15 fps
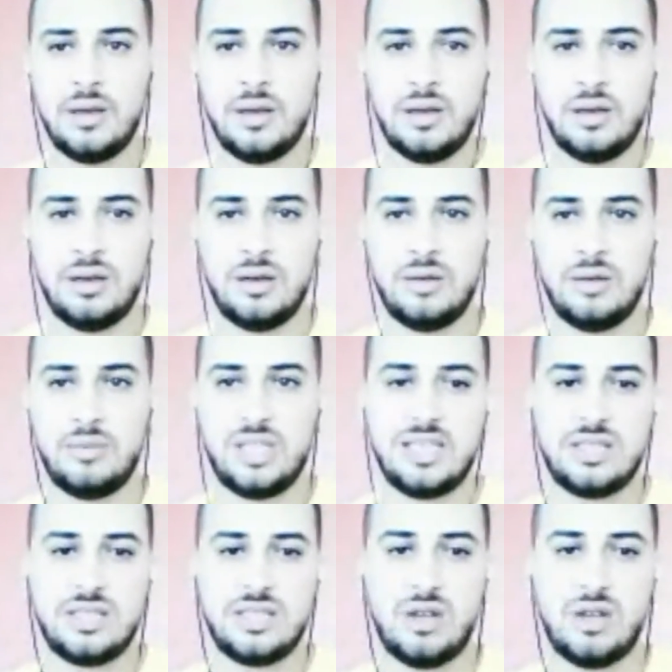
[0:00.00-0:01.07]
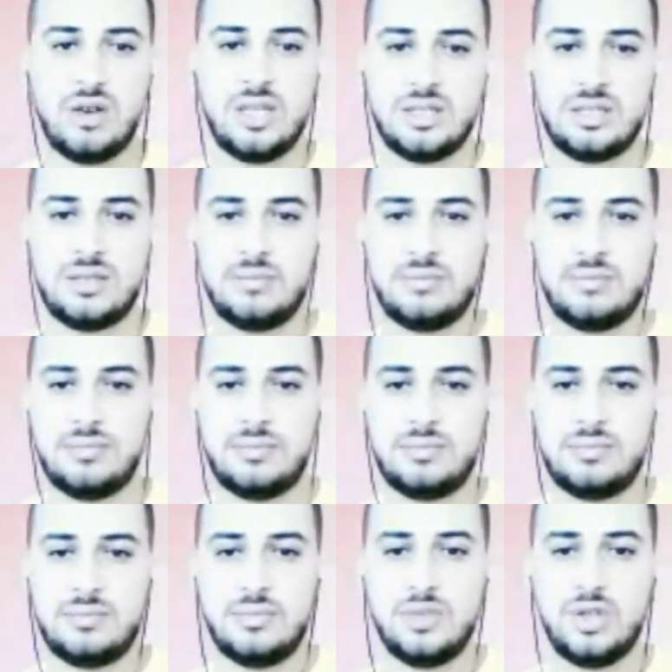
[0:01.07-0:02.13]
But as long as
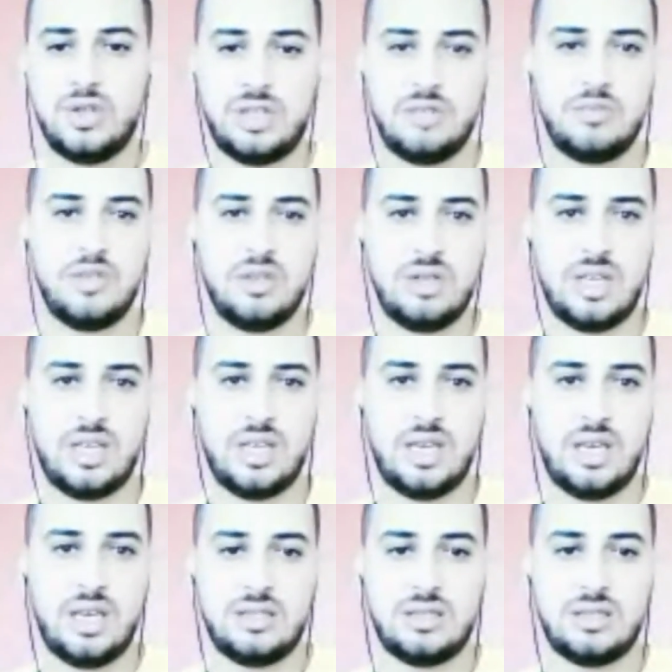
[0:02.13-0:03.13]
you communicate